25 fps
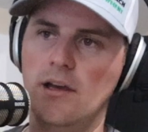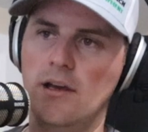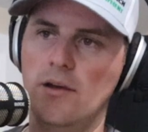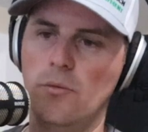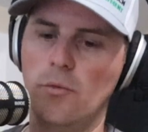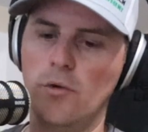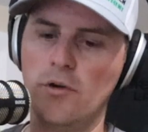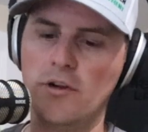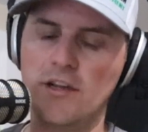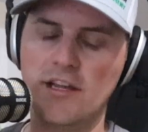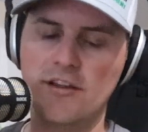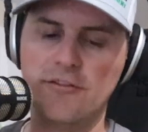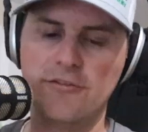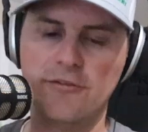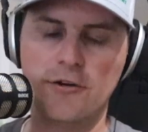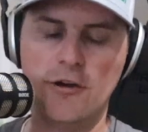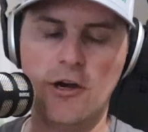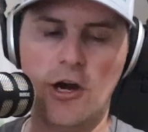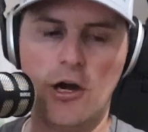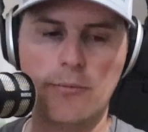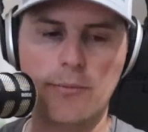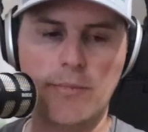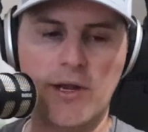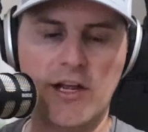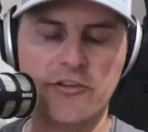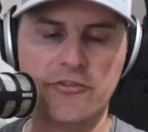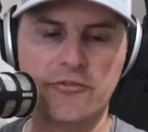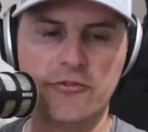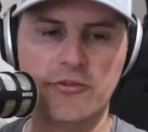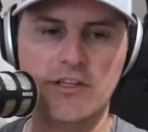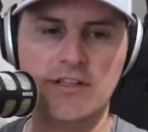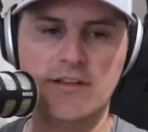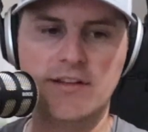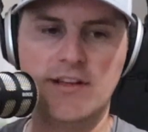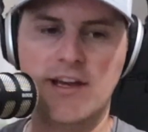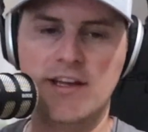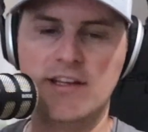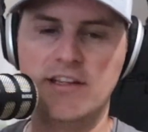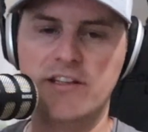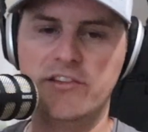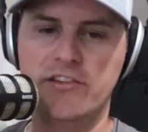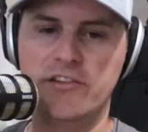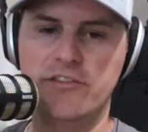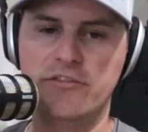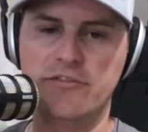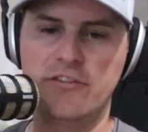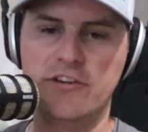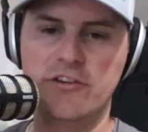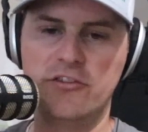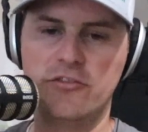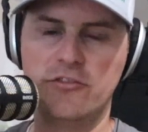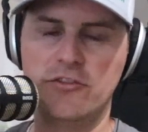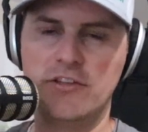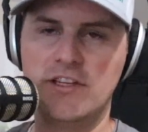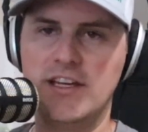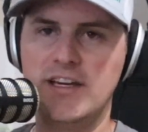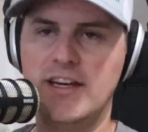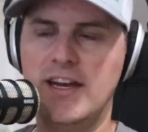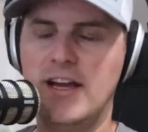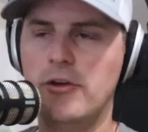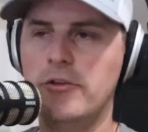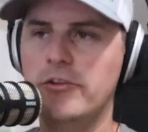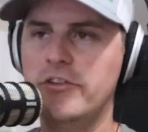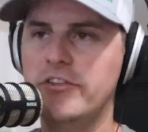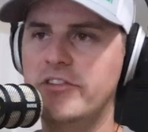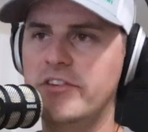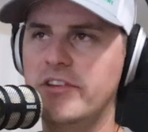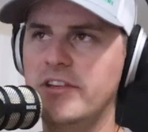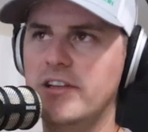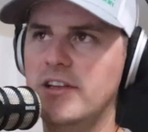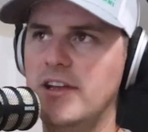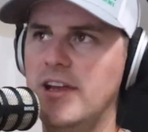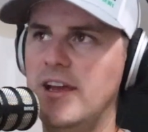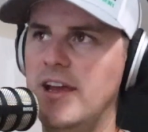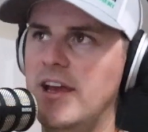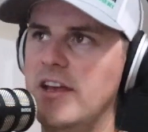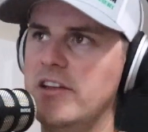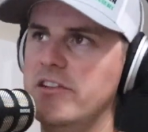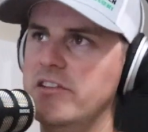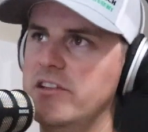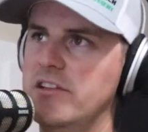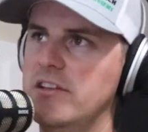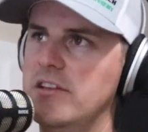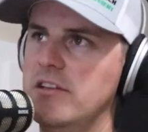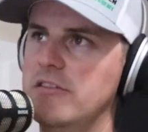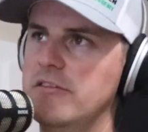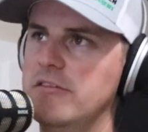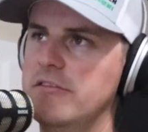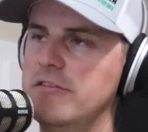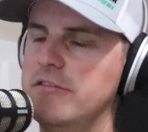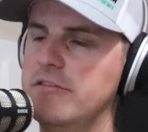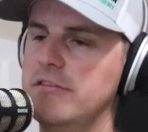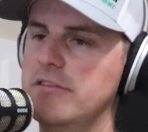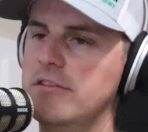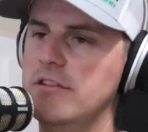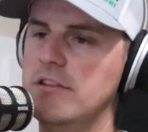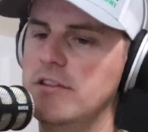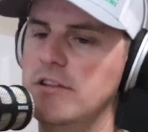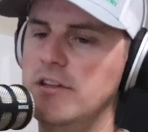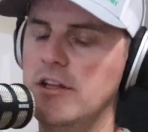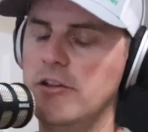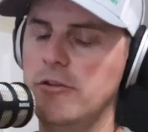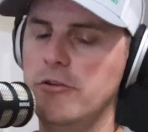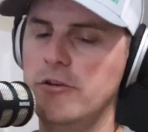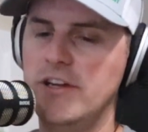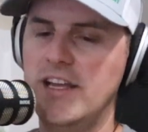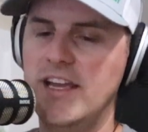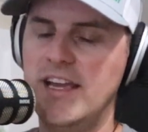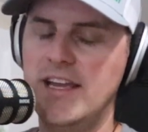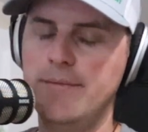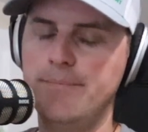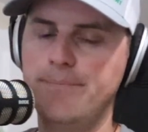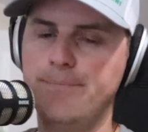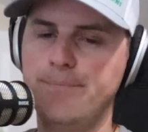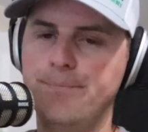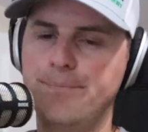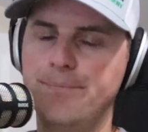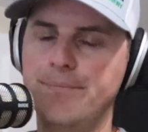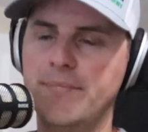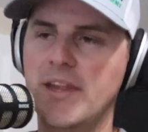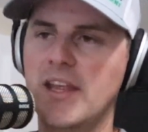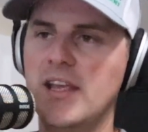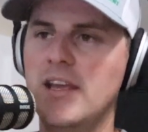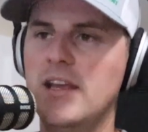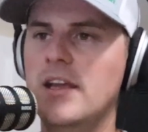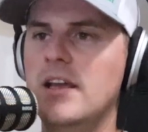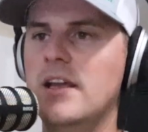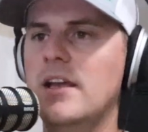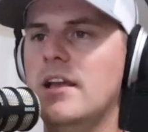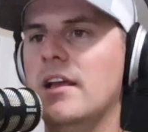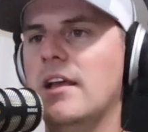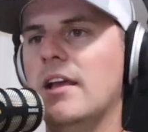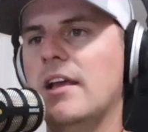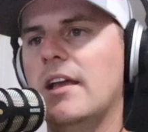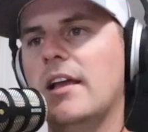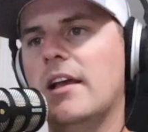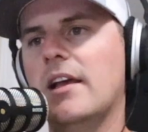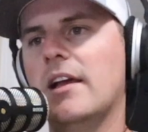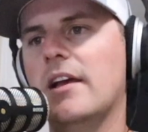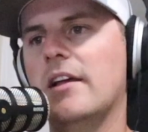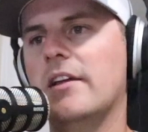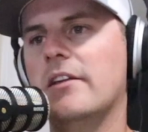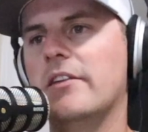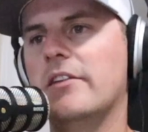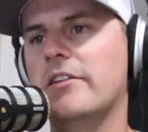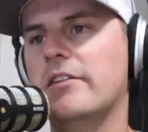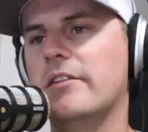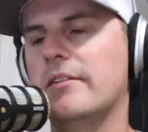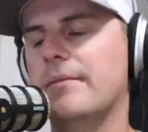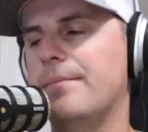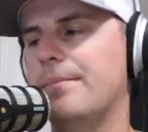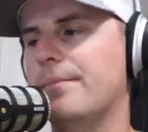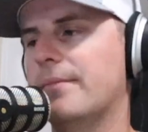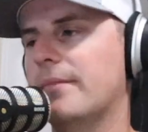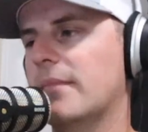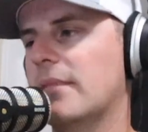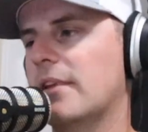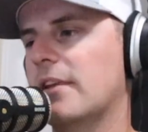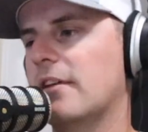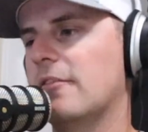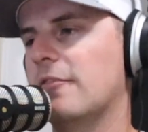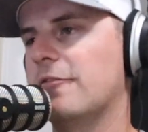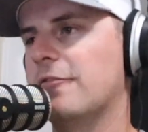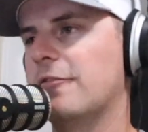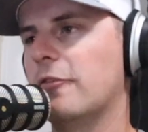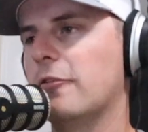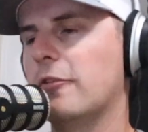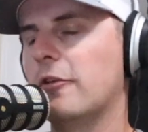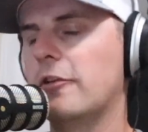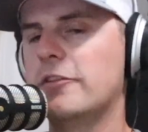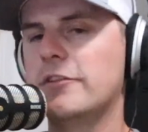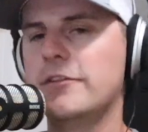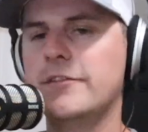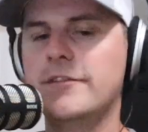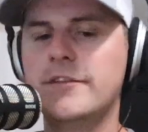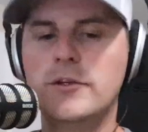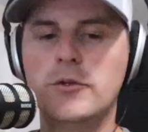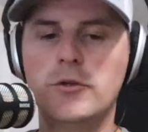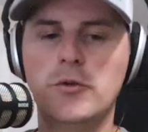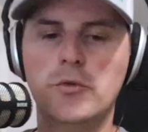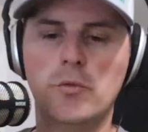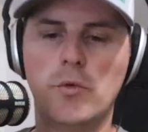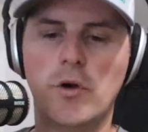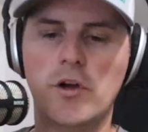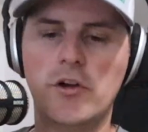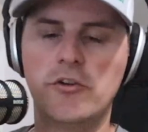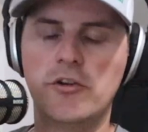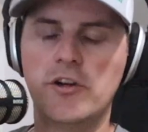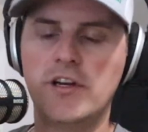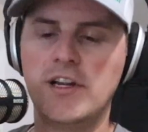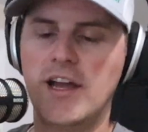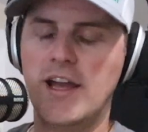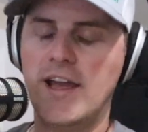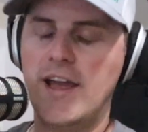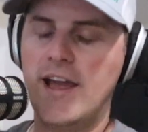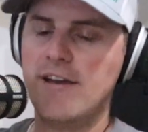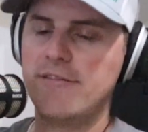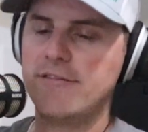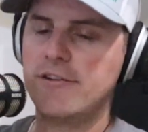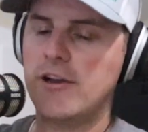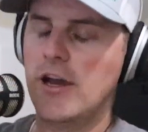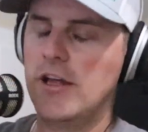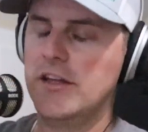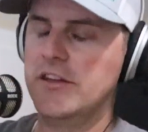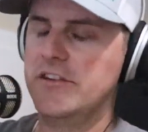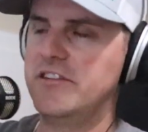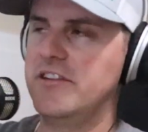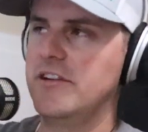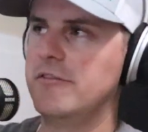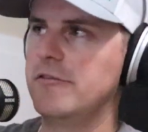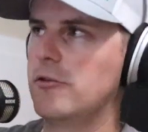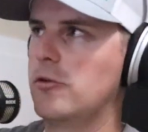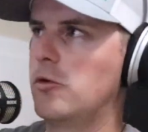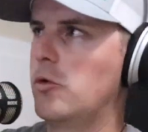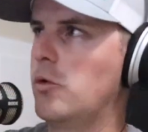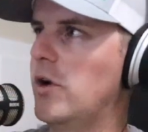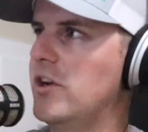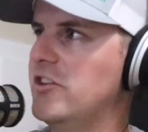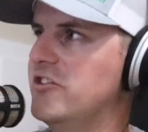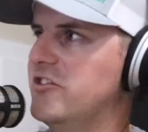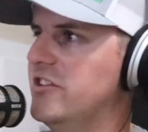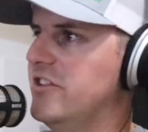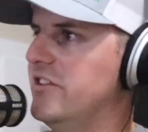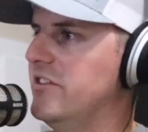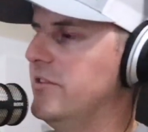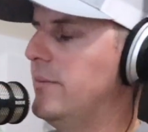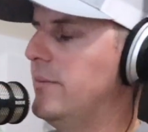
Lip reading: working for Yard Mastery. That is officially announced as of the other day. And for those of you wondering, I have gotten several questions